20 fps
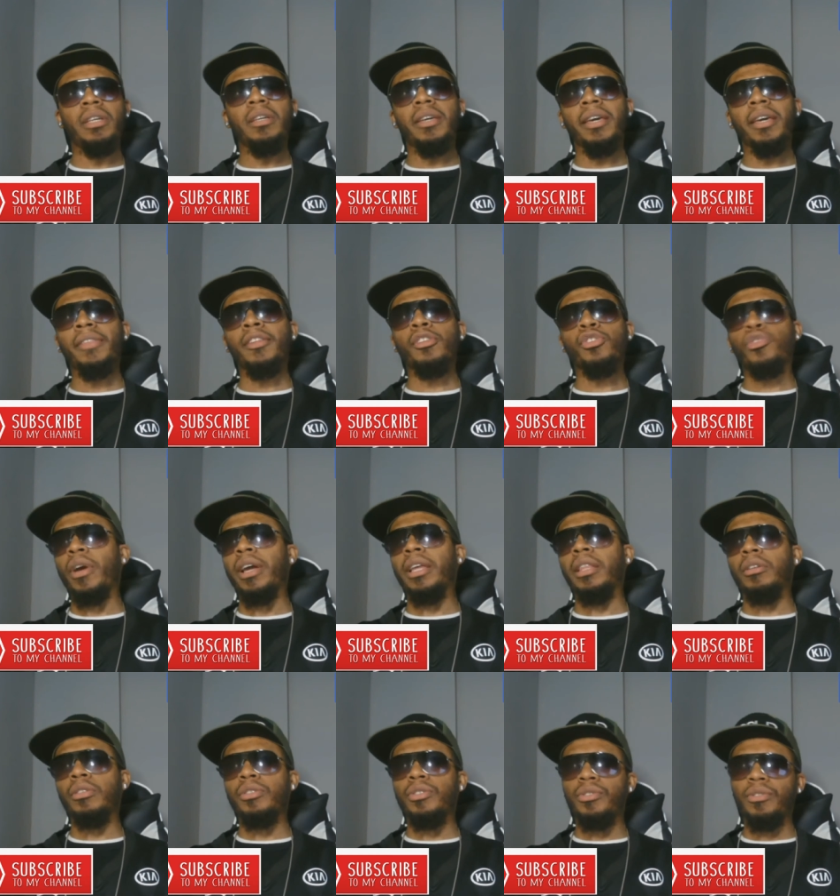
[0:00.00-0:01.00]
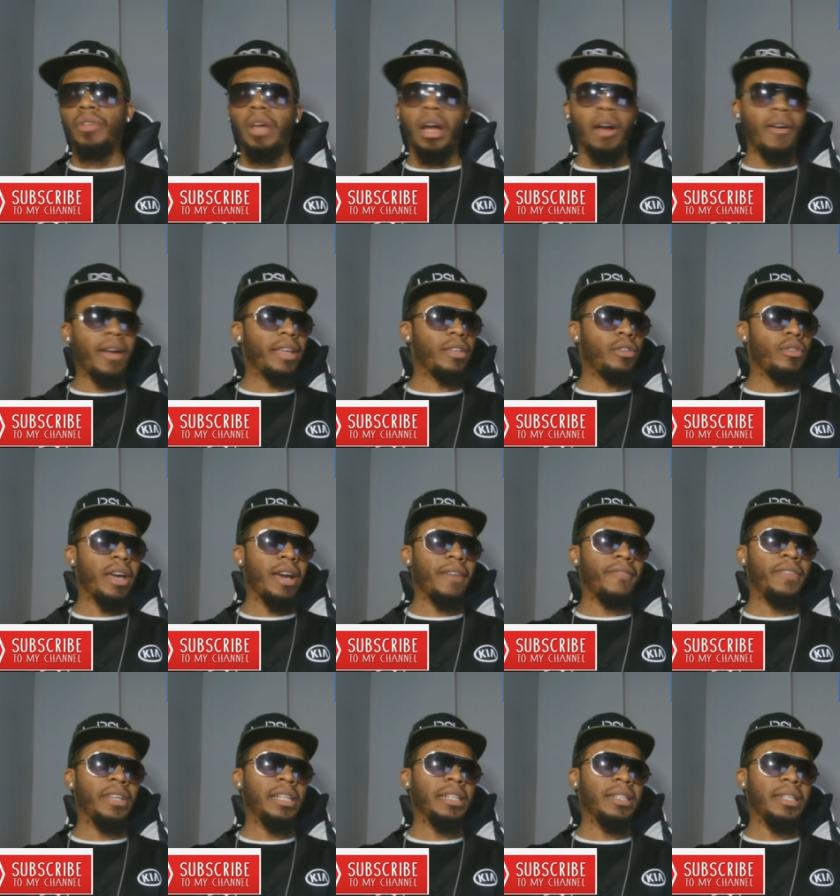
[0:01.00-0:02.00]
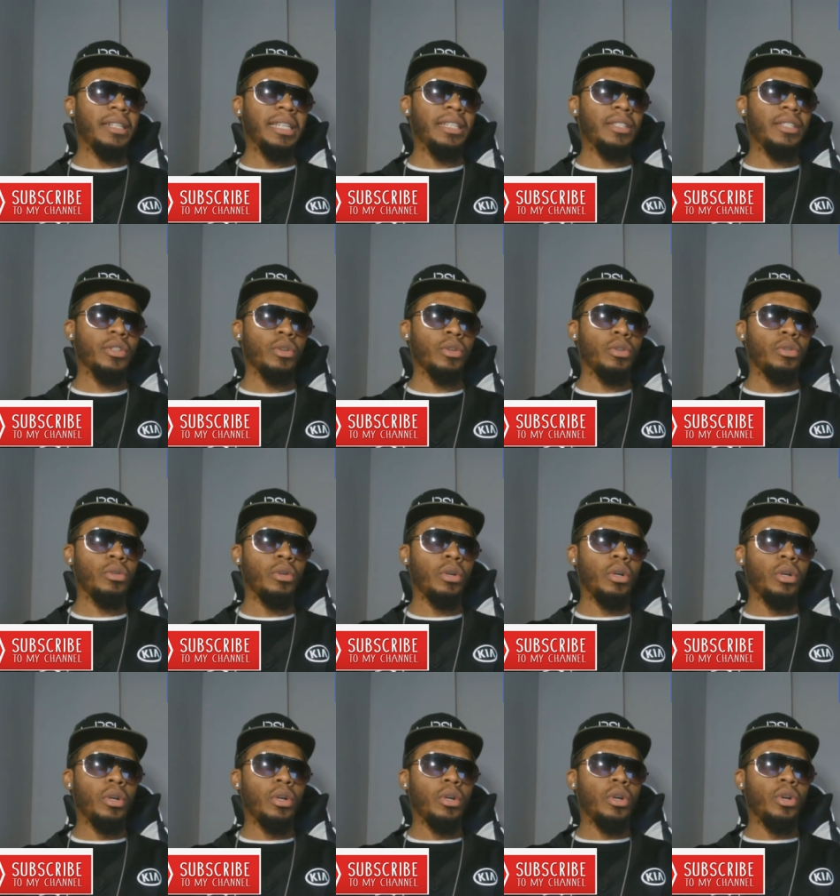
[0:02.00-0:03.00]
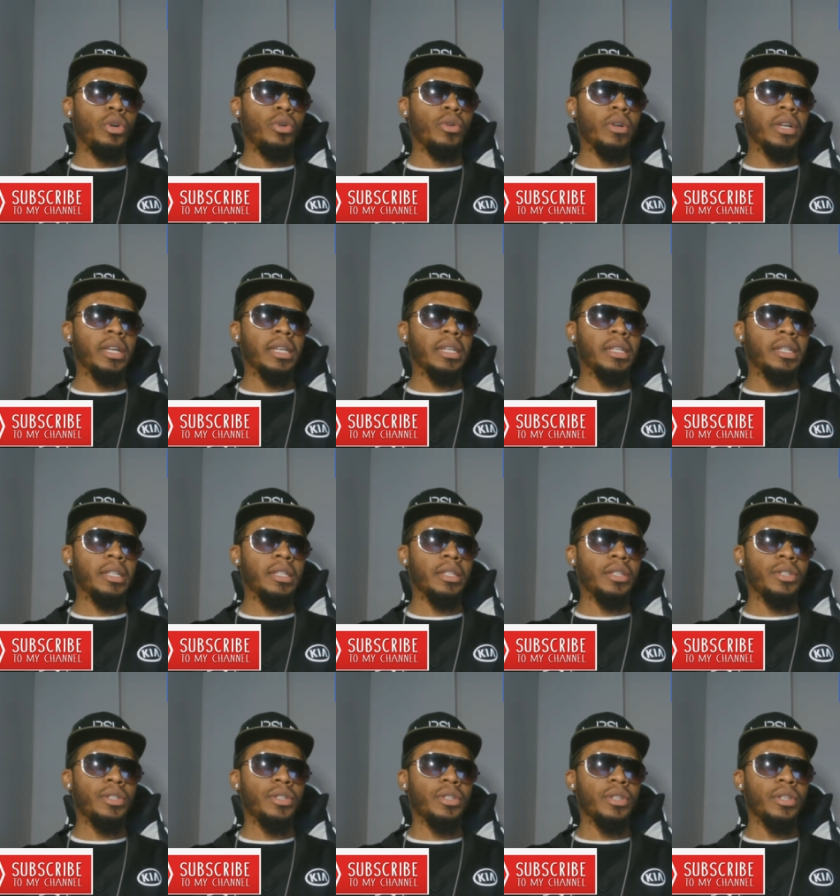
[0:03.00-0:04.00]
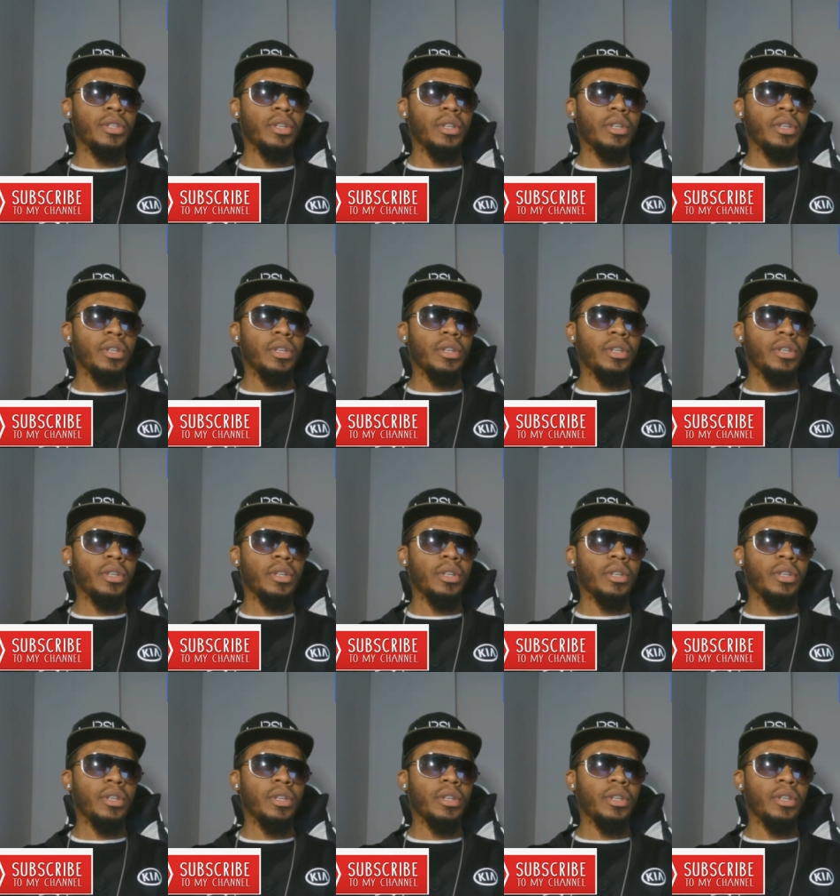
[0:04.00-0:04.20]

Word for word: in the trailers. All right. You have Vin Diesel, who is